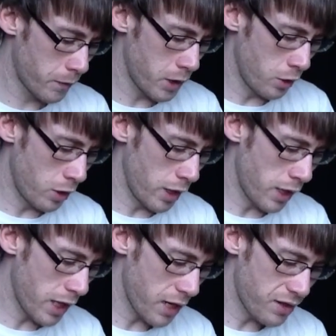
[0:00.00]
you know, and
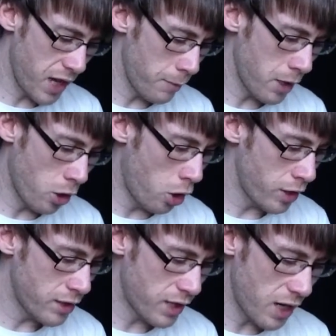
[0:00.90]
like I say, I mean, all
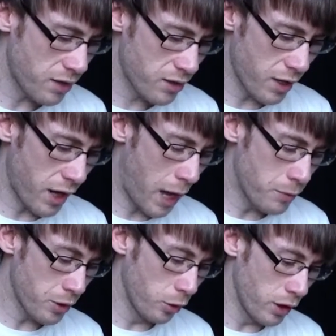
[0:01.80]
these discs are
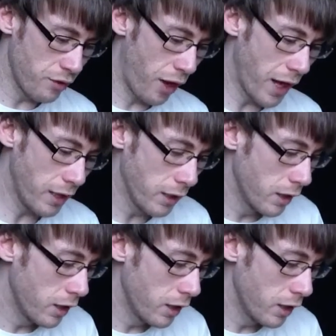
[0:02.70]
absolutely fine.